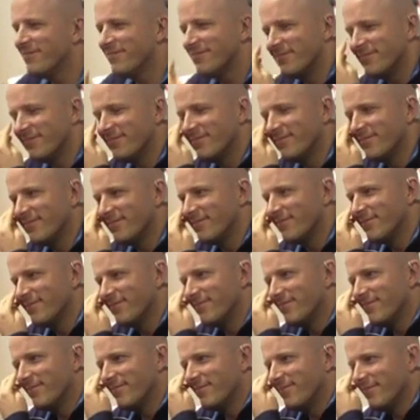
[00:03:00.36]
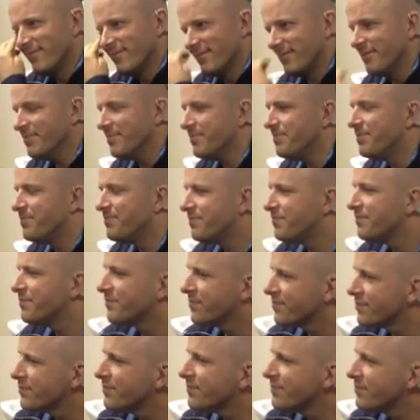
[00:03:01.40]
but it's just day one.
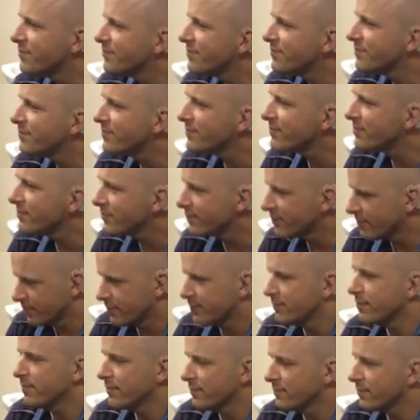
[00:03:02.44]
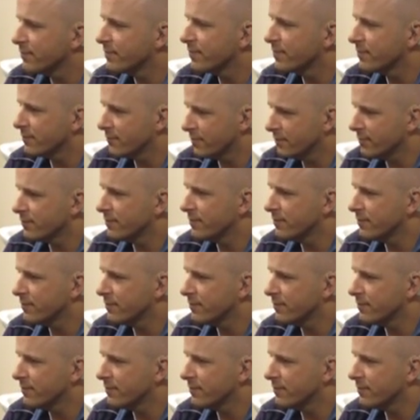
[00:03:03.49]
Alright, so we have to start somewhere, don't we?